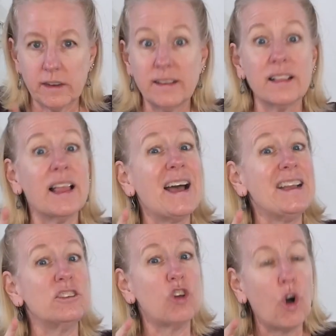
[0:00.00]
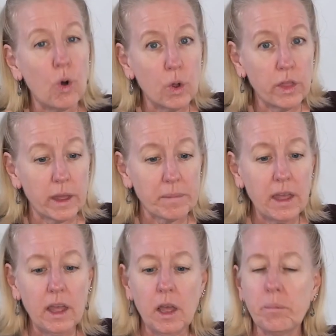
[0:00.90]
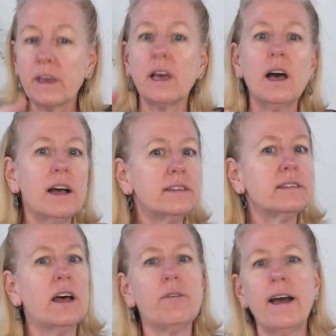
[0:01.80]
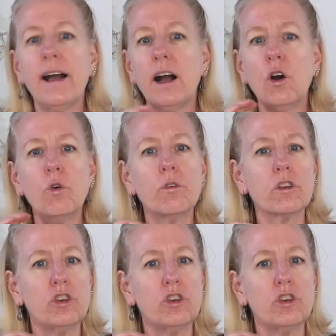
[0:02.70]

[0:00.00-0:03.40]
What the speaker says: until I told them because of how